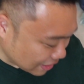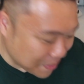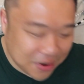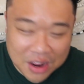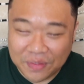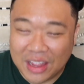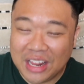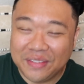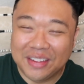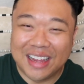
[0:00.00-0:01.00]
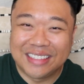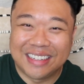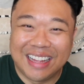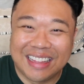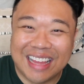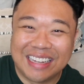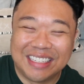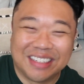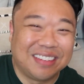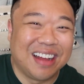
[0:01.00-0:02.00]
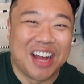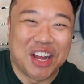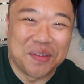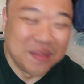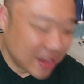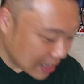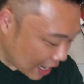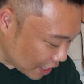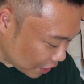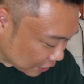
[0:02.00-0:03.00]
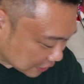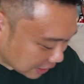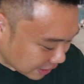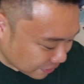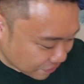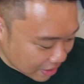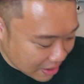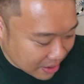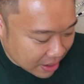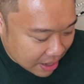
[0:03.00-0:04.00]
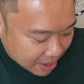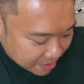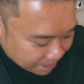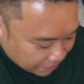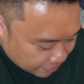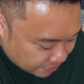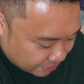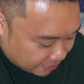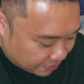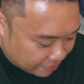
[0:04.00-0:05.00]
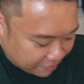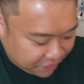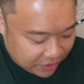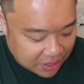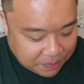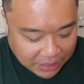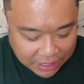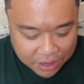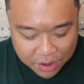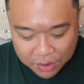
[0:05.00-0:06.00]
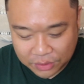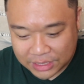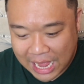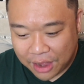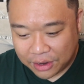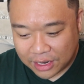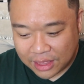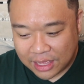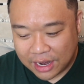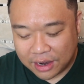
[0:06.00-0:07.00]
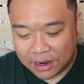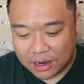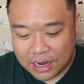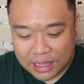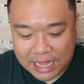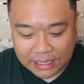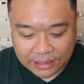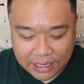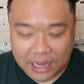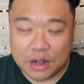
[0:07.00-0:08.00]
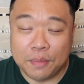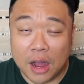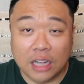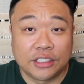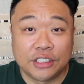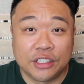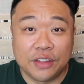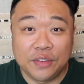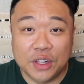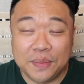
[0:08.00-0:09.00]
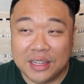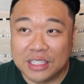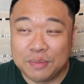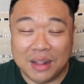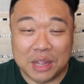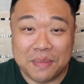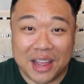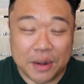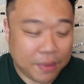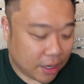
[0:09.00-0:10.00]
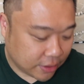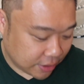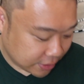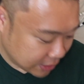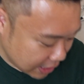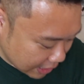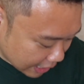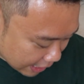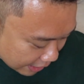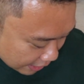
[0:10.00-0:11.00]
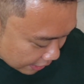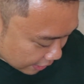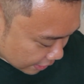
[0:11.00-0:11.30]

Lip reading: Let me know if any of you guys are like that too. I know there's a lot of Filipinos out there that send boxes to the Philippines, but like buy-in boxes, and